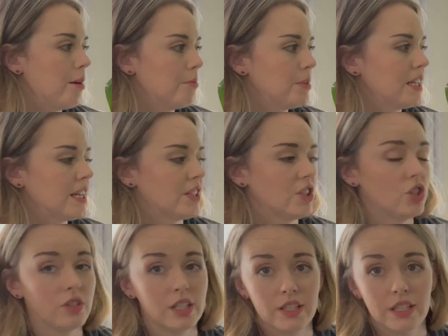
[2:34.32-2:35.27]
because it
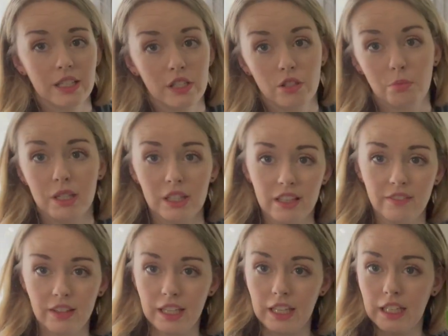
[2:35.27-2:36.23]
just doesn't need to be
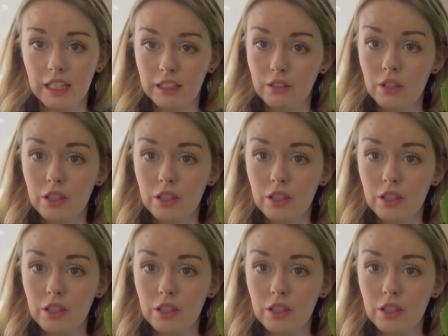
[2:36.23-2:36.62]
living in